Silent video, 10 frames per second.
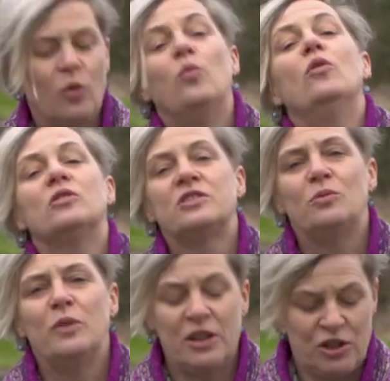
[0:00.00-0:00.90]
water
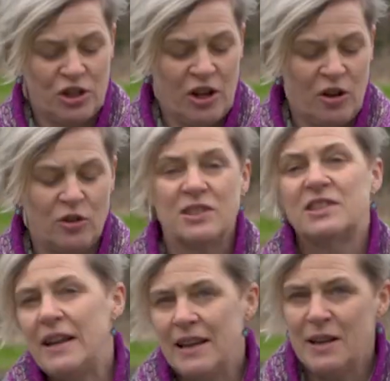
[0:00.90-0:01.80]
witch or
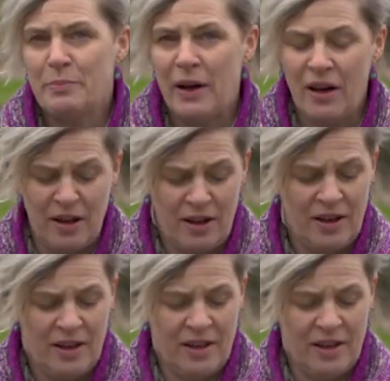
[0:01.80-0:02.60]
sailing by.